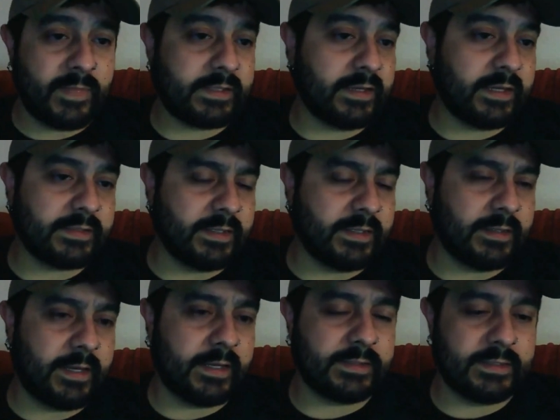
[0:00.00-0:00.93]
It's honestly a
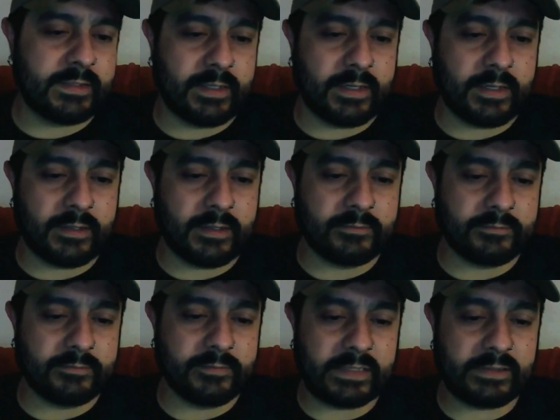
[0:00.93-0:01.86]
lost.
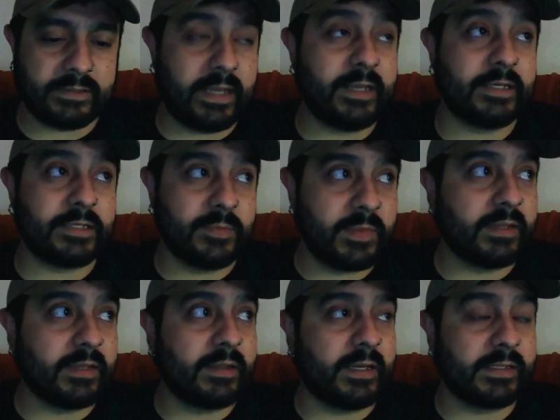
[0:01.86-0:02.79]
It's getting to
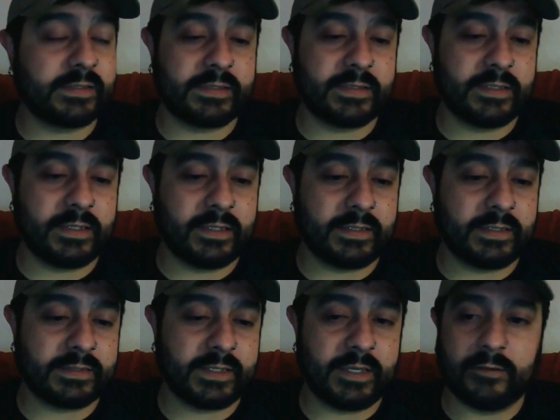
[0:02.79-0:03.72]
be a lost
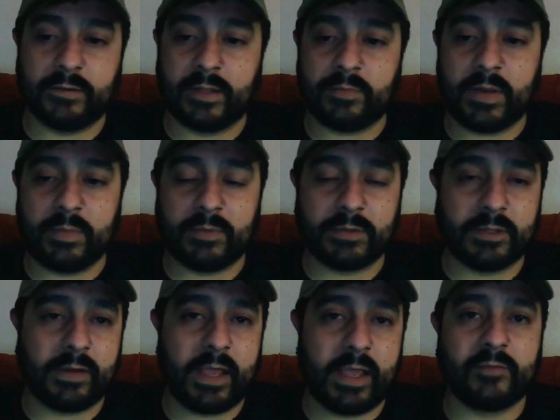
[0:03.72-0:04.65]
skill that people
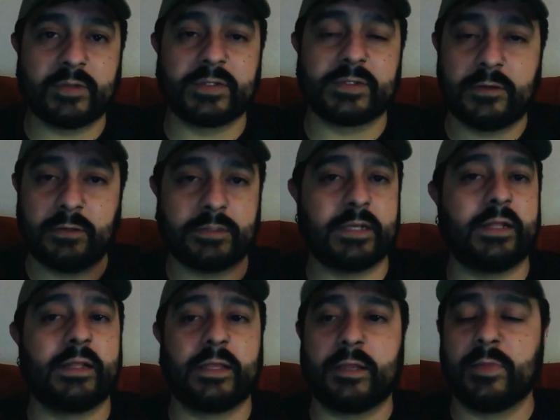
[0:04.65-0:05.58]
don't have, which is cold
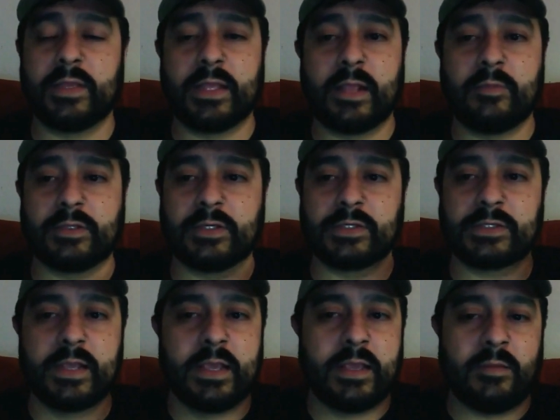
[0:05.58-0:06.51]
calling and being able to
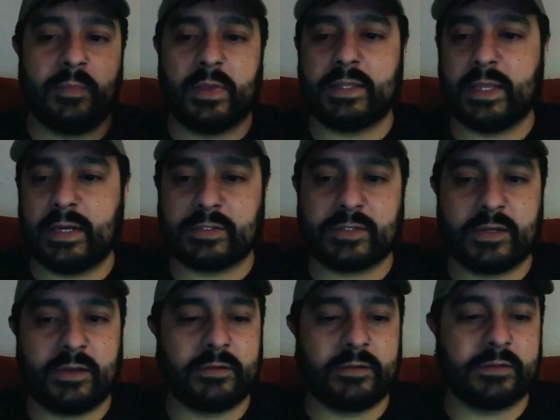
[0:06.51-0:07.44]
just make that next
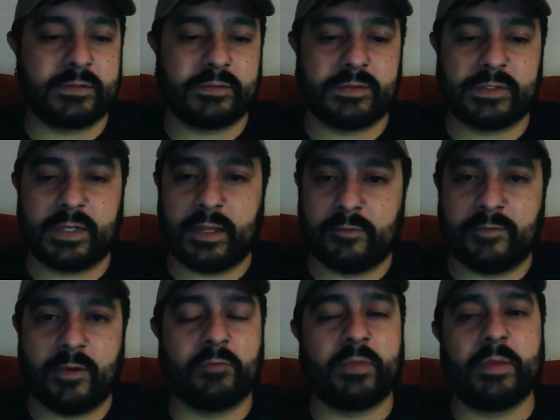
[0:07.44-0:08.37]
call and stay on the
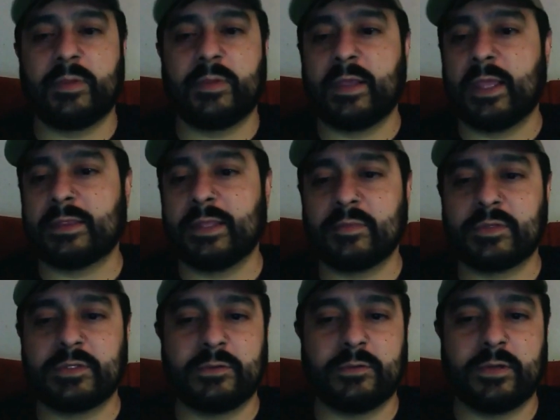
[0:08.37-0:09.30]
phone with people and get
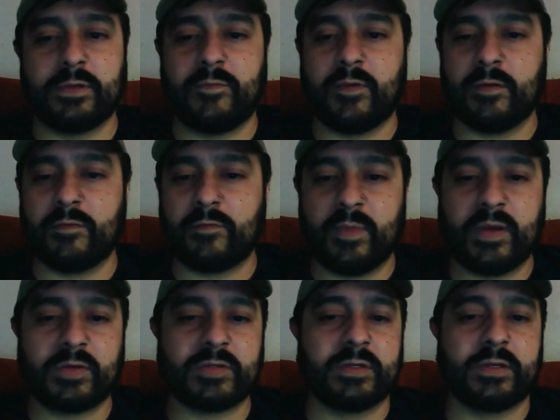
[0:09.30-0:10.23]
them to give you
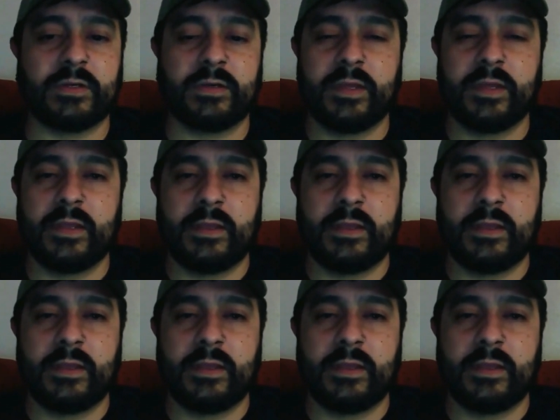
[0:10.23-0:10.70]
information.